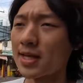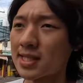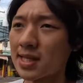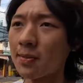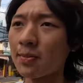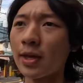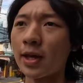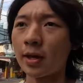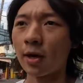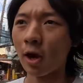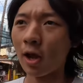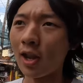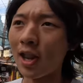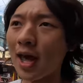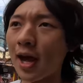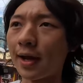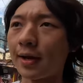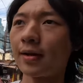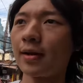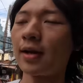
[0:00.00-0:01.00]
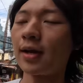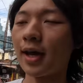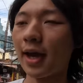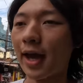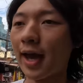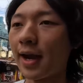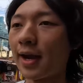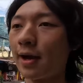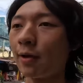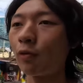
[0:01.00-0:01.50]
something online.
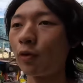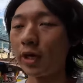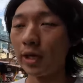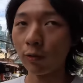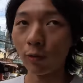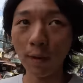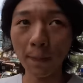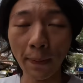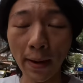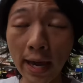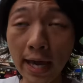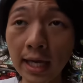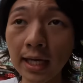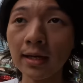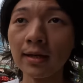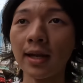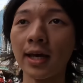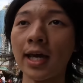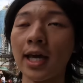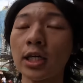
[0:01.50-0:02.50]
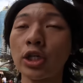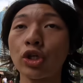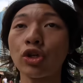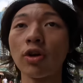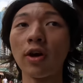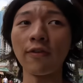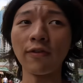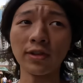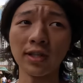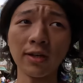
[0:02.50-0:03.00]
And we're paying like
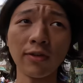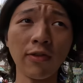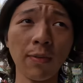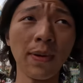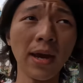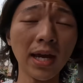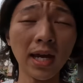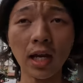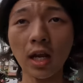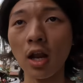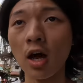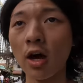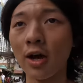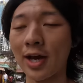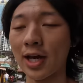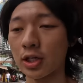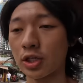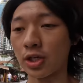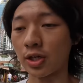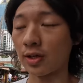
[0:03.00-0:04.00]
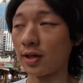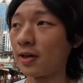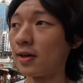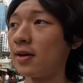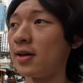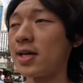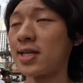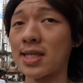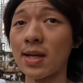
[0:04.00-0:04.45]
extra, but we're paying a lot actually.